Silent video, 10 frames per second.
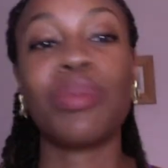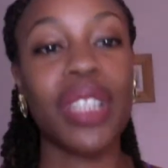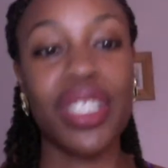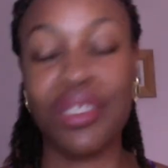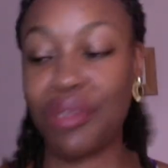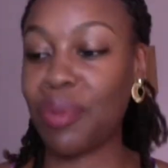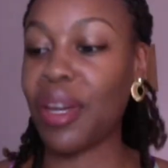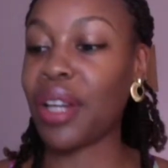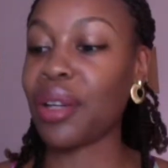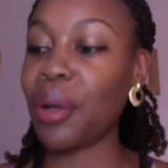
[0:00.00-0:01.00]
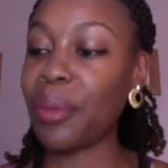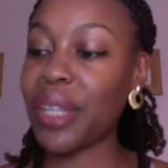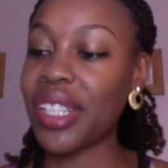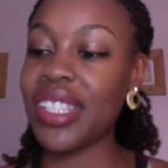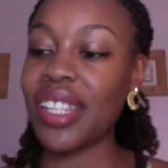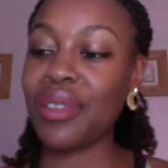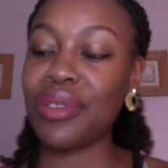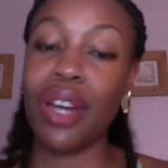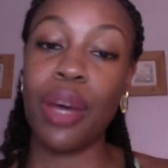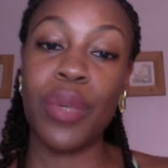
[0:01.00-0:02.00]
please drop a comment. And
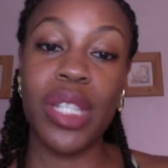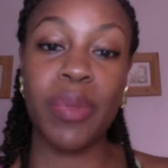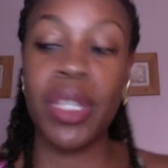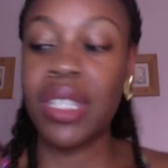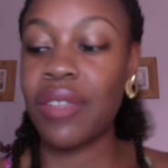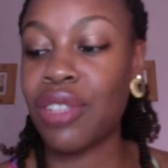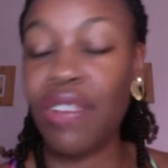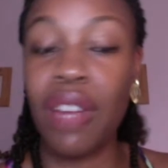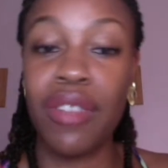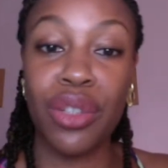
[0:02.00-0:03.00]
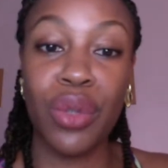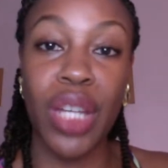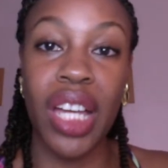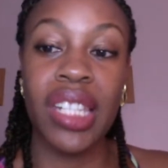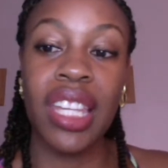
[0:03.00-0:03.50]
also, how expensive is traveling Uganda?